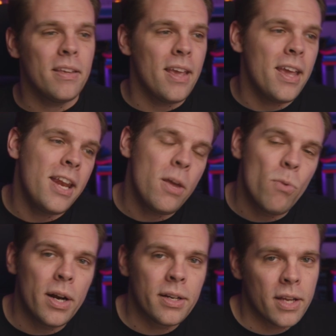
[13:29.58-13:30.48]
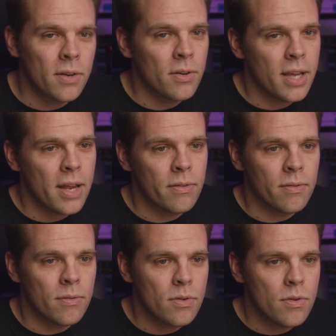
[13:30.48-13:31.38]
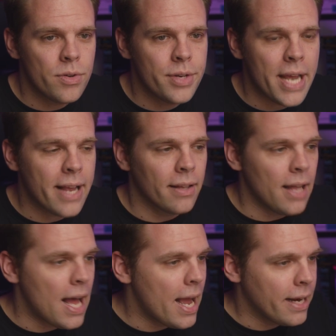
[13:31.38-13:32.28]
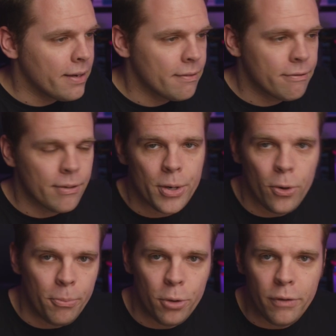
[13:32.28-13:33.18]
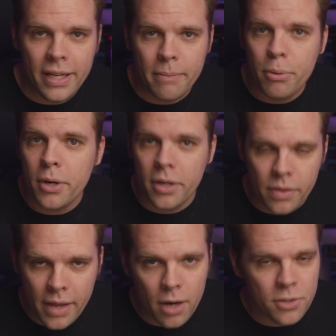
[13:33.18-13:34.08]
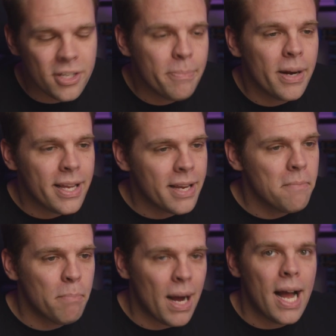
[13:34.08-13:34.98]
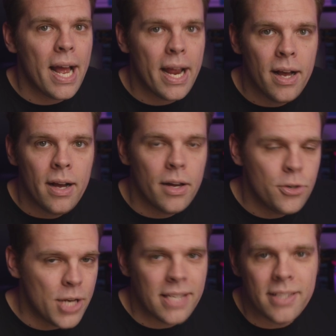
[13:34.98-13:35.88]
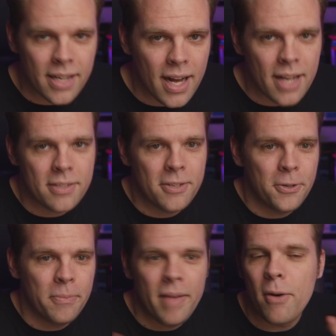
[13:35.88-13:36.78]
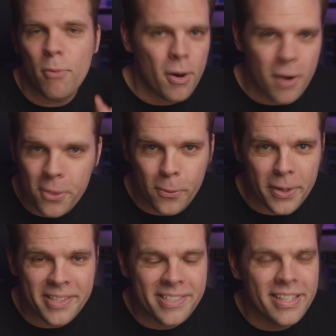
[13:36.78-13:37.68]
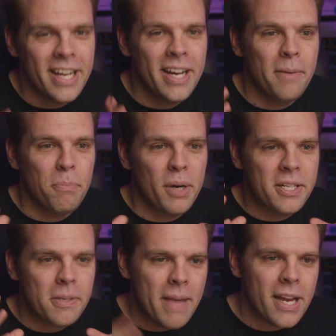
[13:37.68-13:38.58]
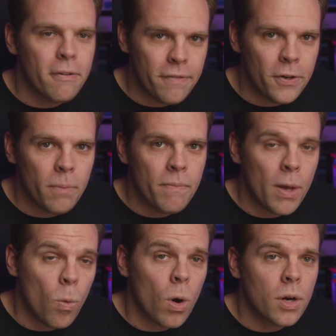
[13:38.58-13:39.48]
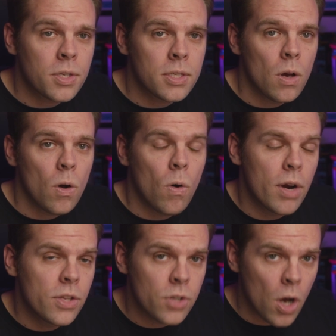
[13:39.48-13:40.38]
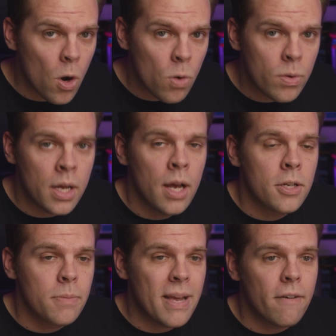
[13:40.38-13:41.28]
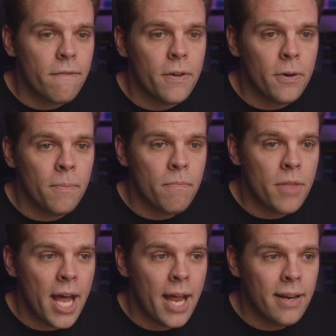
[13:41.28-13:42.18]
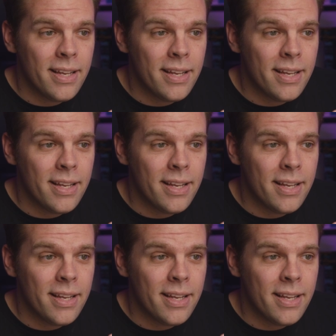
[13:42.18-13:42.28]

anyone can take a line from an old movie and put it in theirs. Anybody can buy a Jason costume and run around the woods. But to make a film that works on its own, to make a film that,